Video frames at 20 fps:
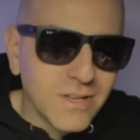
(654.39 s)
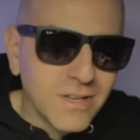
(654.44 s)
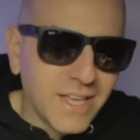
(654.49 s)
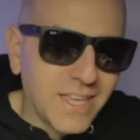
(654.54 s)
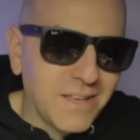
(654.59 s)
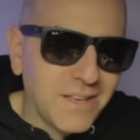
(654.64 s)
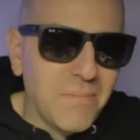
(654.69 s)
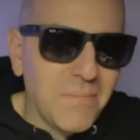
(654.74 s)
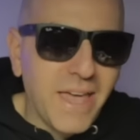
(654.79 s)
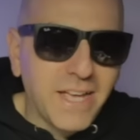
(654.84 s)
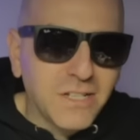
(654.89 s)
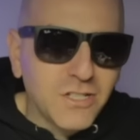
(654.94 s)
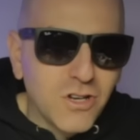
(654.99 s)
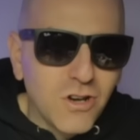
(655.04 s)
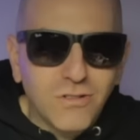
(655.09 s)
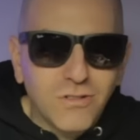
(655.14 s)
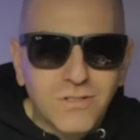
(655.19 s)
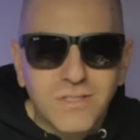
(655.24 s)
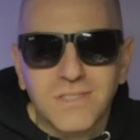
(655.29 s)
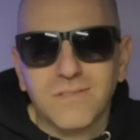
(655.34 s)
I can make
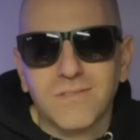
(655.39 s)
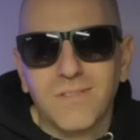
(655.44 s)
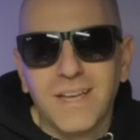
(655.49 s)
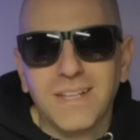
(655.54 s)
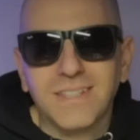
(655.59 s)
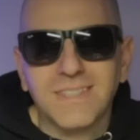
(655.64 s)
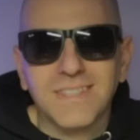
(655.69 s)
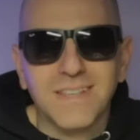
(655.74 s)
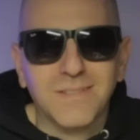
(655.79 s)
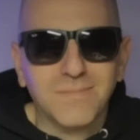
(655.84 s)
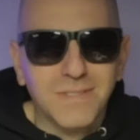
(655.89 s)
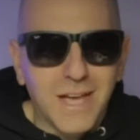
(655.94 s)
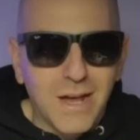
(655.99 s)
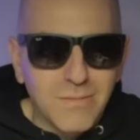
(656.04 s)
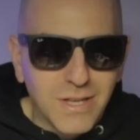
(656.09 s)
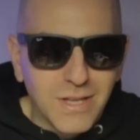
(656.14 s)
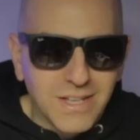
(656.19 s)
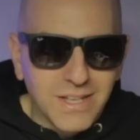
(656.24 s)
jokes, right? Sometimes,